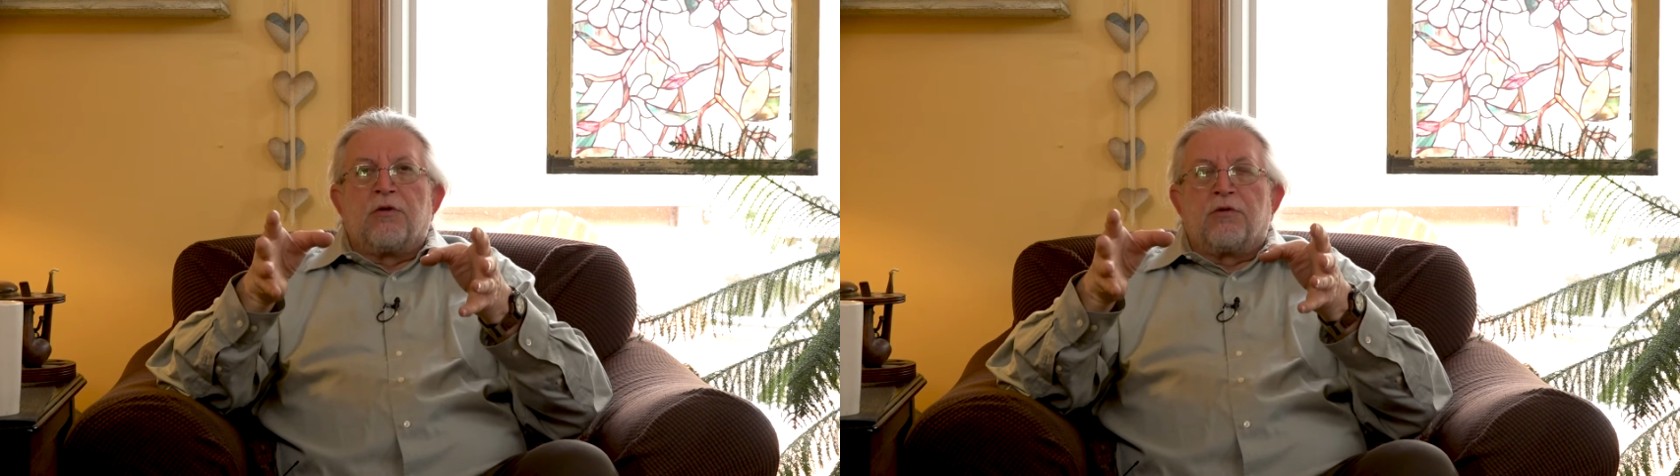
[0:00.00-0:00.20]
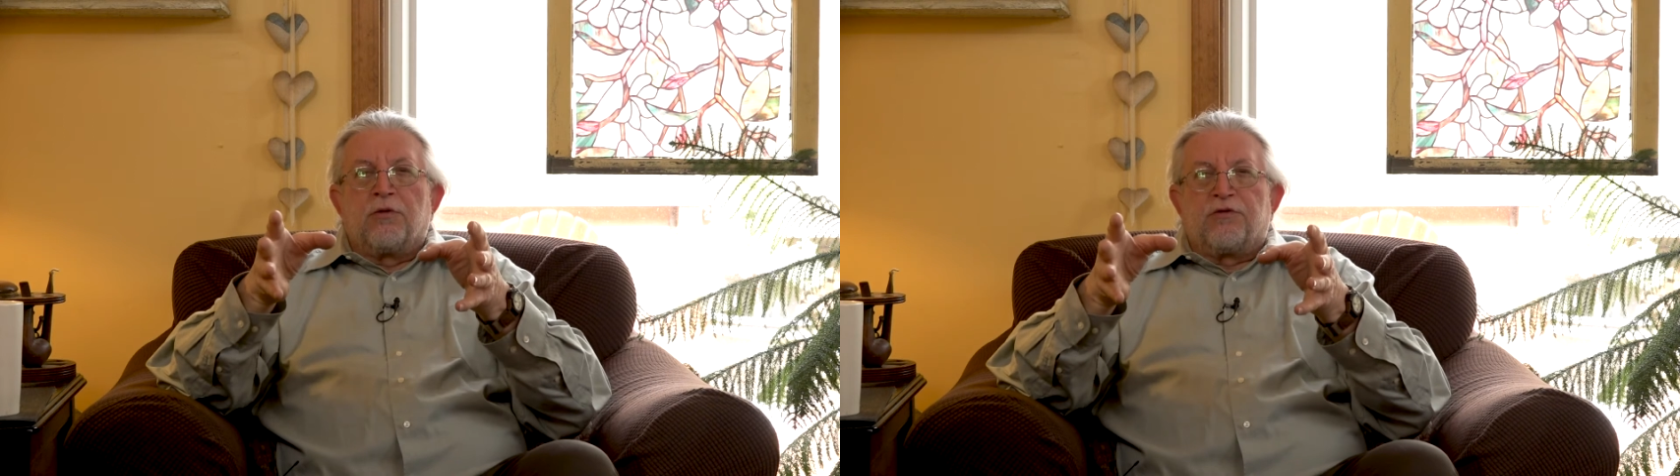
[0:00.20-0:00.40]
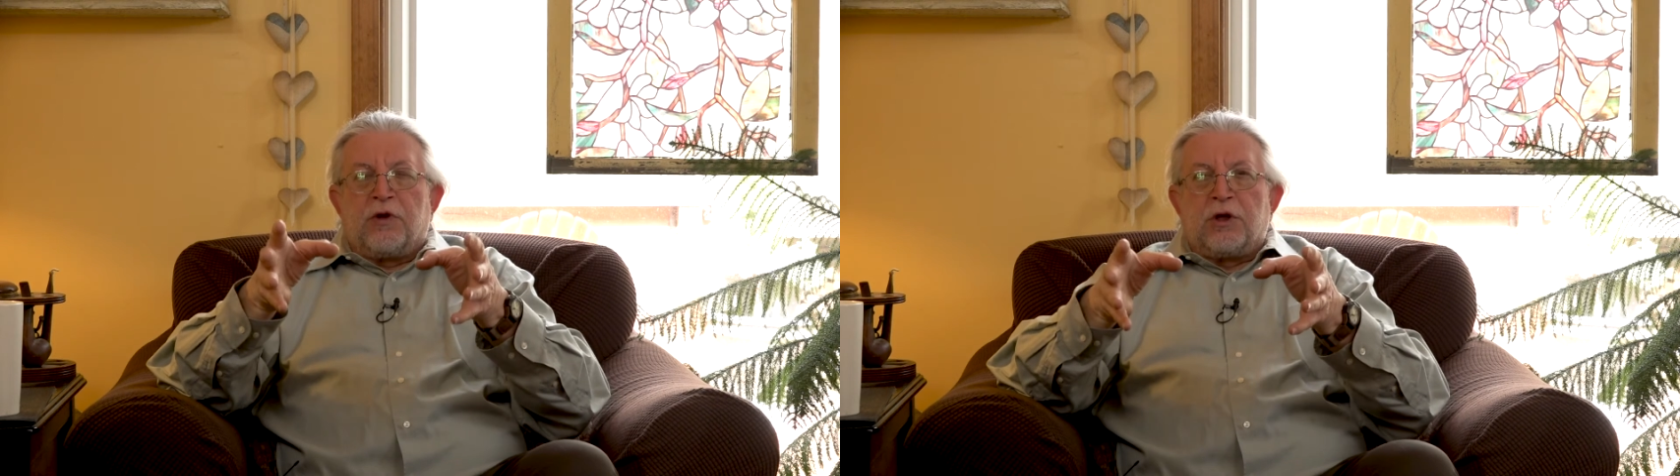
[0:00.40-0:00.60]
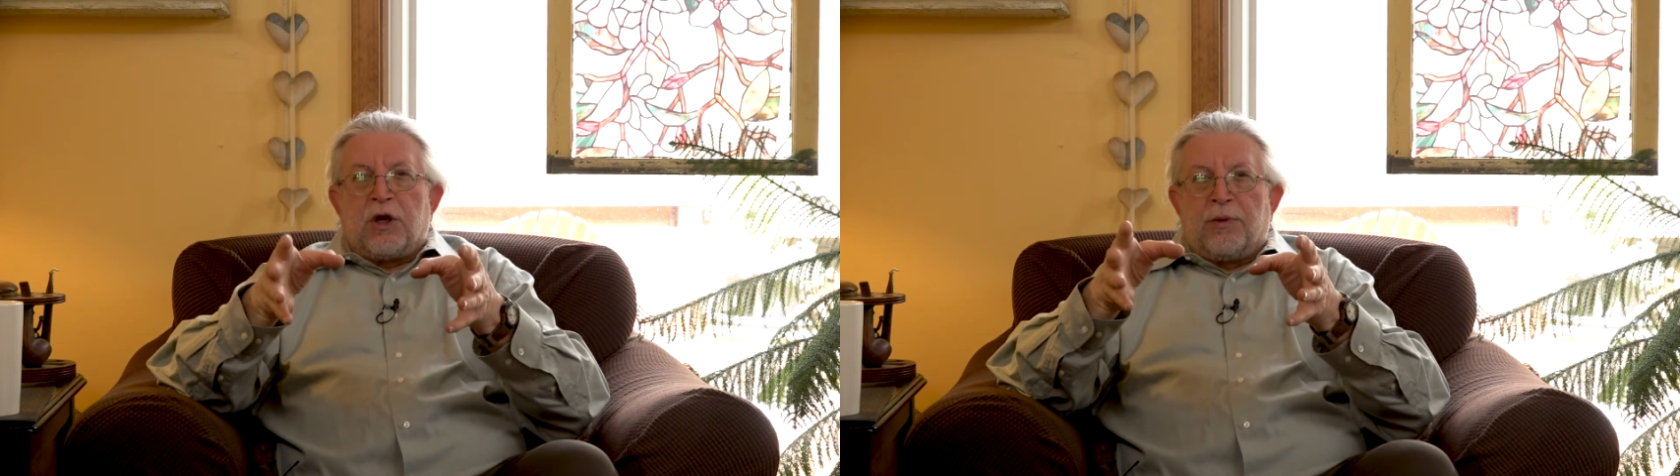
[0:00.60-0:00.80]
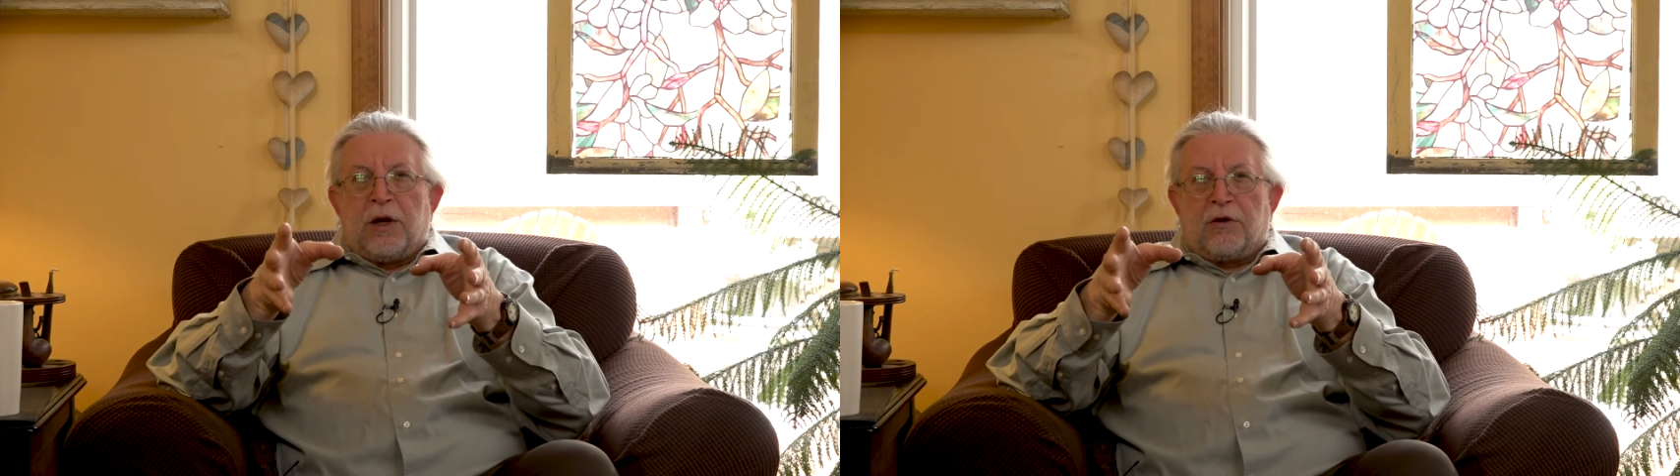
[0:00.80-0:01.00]
those
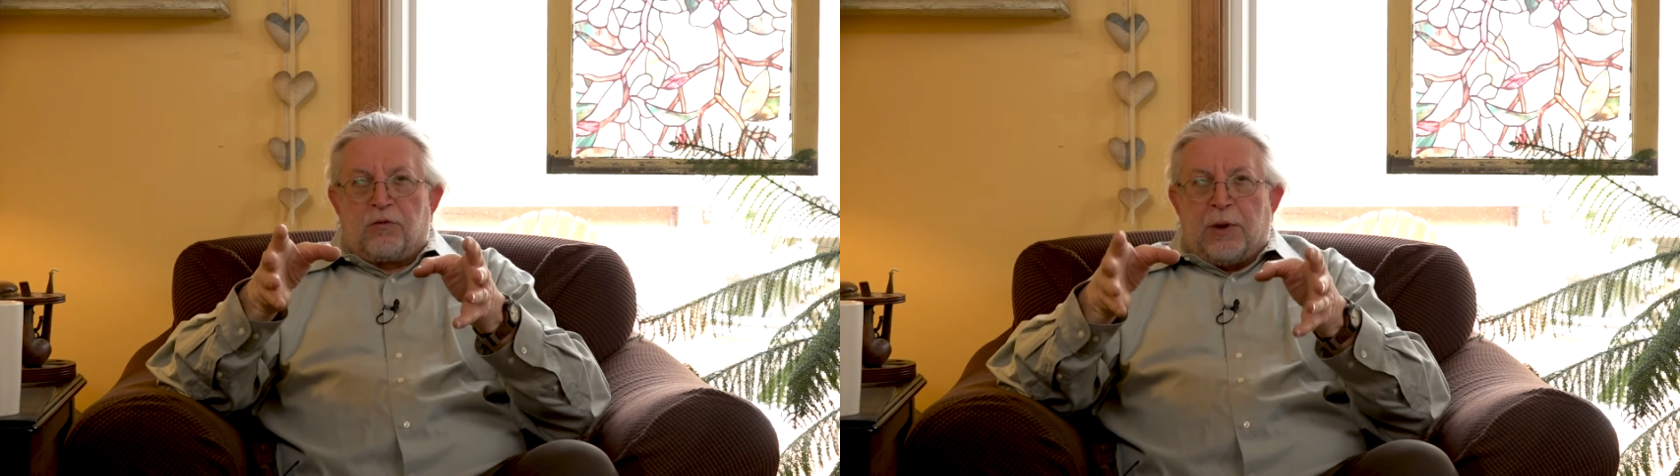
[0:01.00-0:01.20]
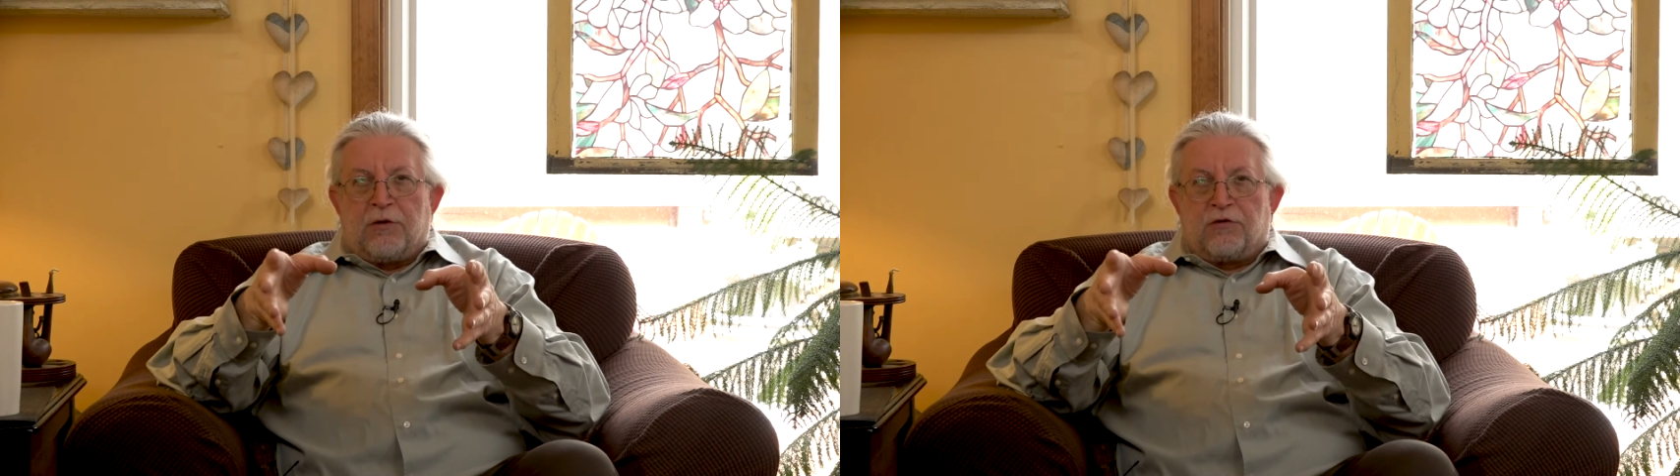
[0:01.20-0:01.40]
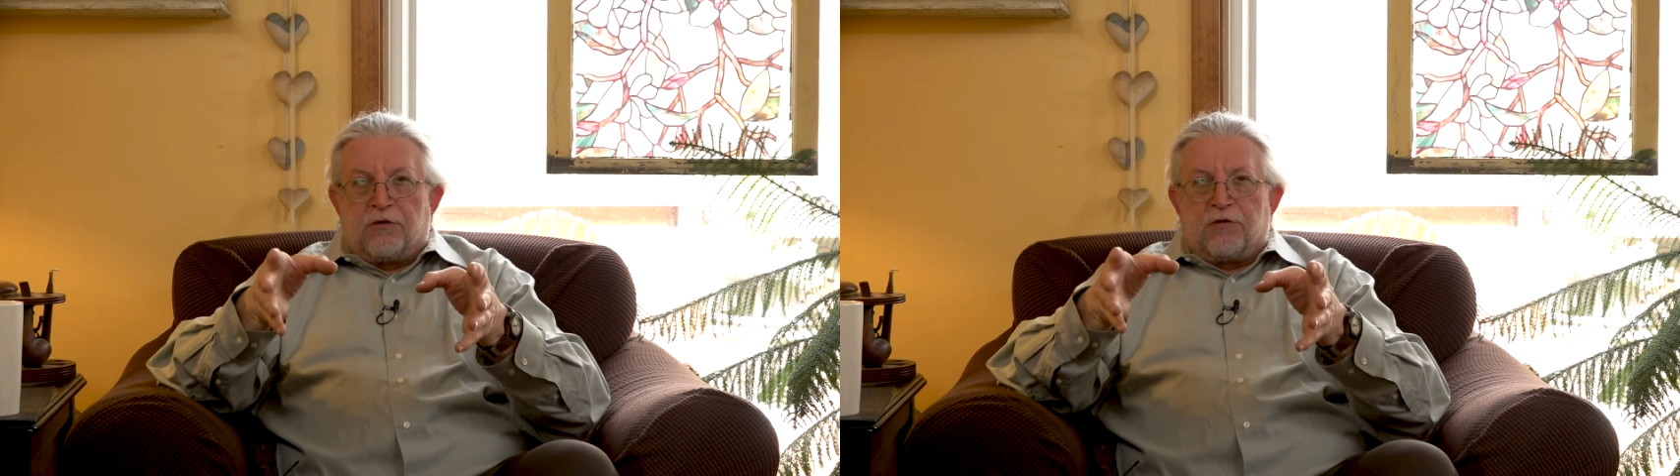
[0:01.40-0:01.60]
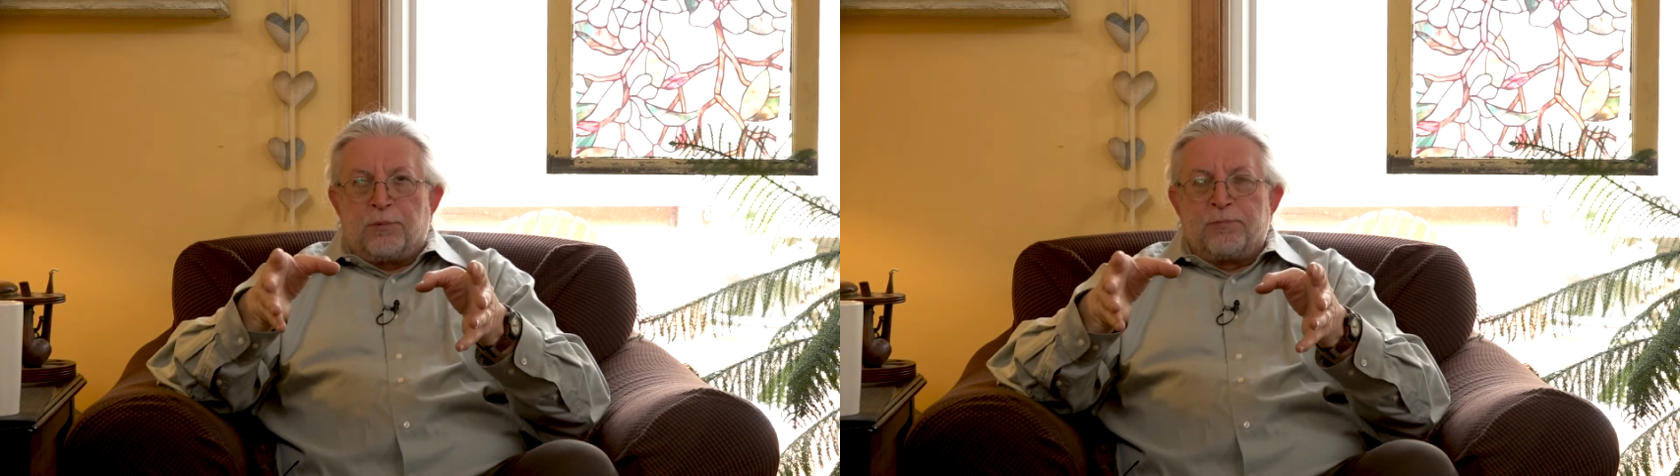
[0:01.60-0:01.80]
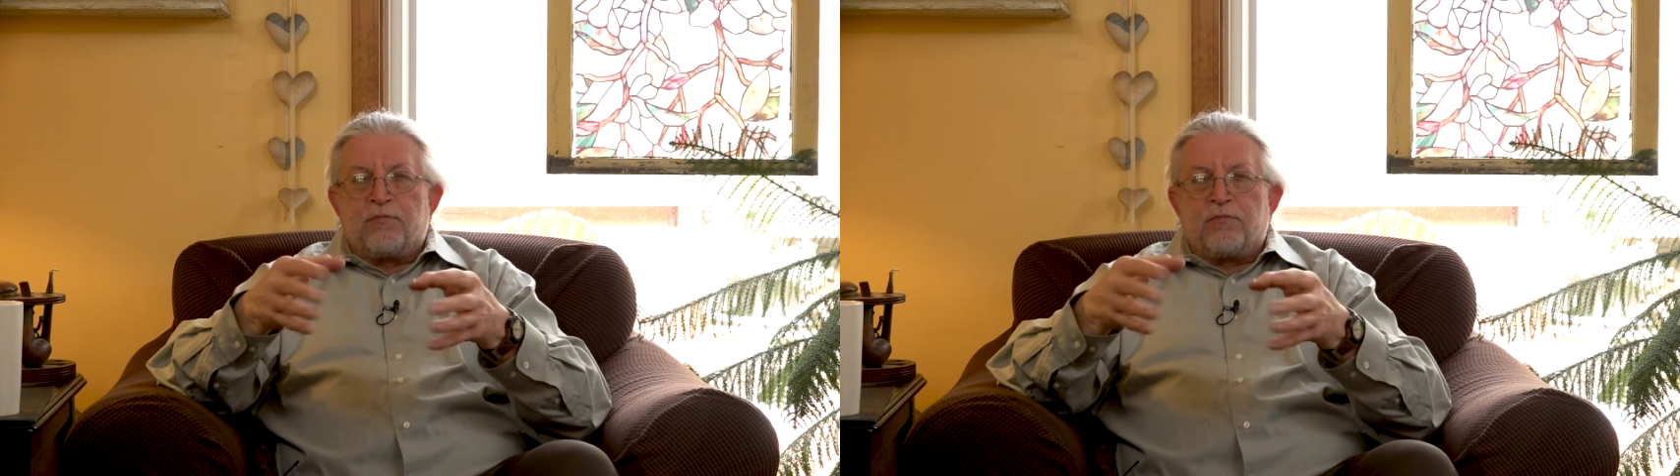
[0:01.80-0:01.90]
income and expenses.